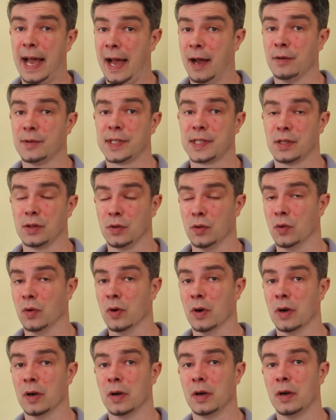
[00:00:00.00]
ounce
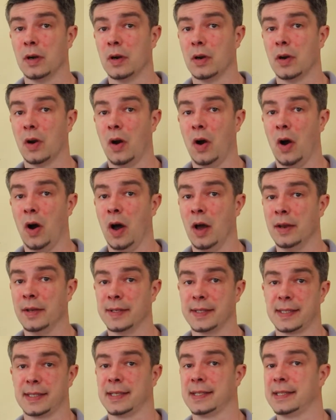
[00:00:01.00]
lure on
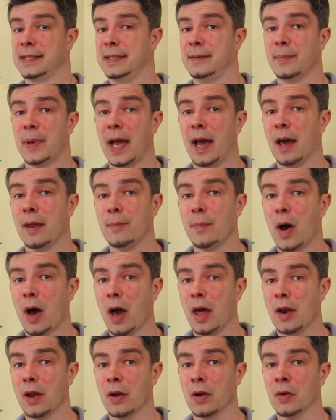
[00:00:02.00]
16-pound
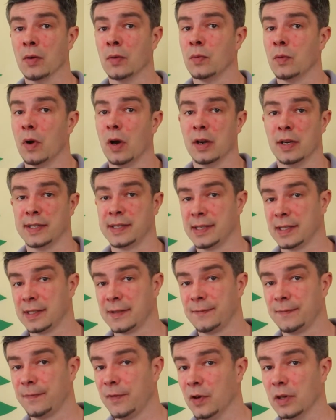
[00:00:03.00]
mono on a
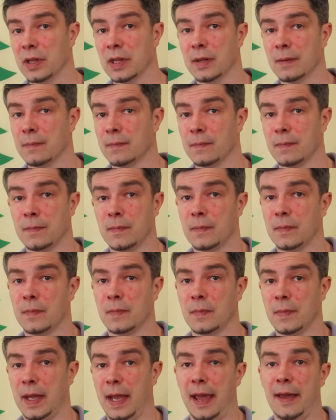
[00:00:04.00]
6-foot
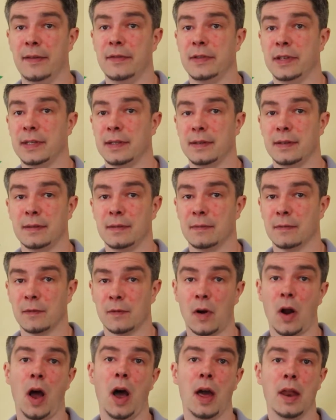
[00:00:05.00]
heavy
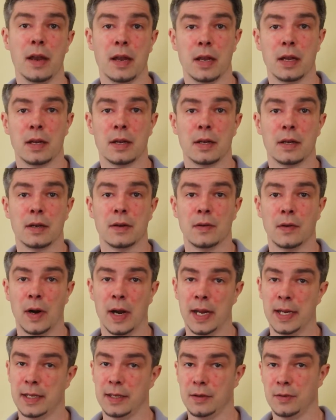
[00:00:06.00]
rod,
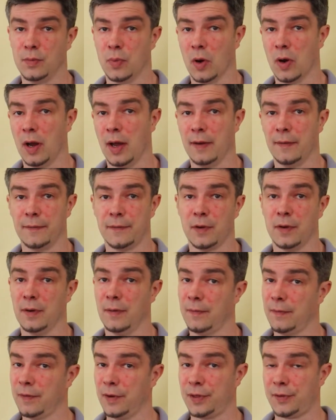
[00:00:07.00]
right? You'd want,
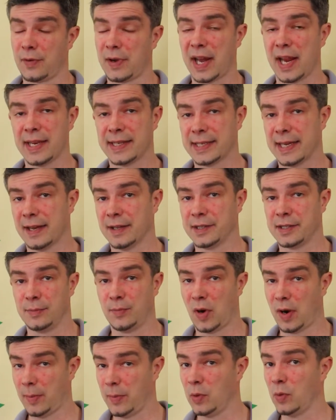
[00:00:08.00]
for 3/8 ounce, you
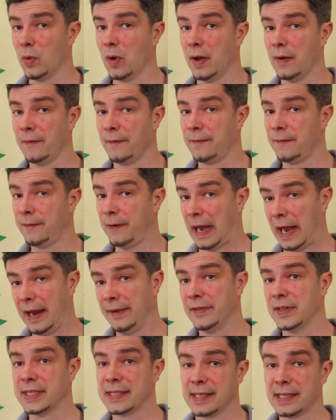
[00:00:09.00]
probably want
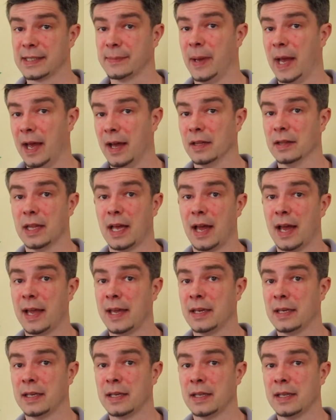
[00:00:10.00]
5 to 6 pound
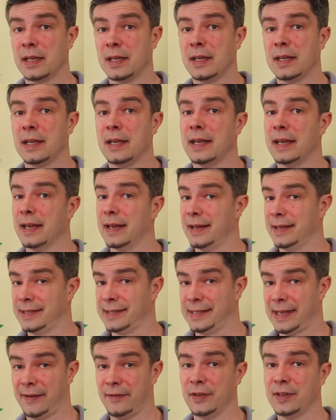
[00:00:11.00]
line, a
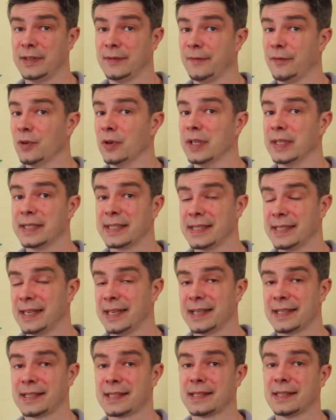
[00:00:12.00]

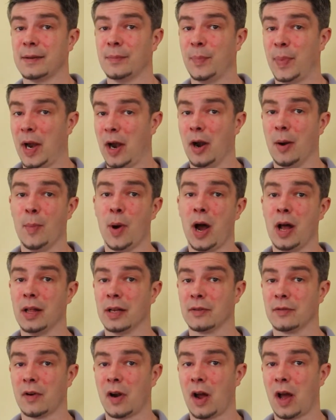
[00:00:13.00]
7'6"
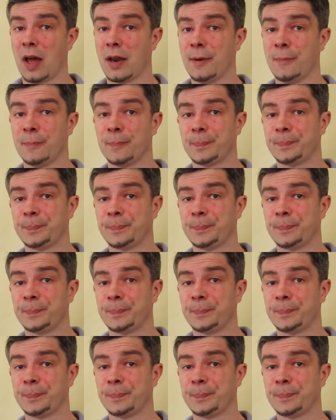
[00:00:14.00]
parabolic rod.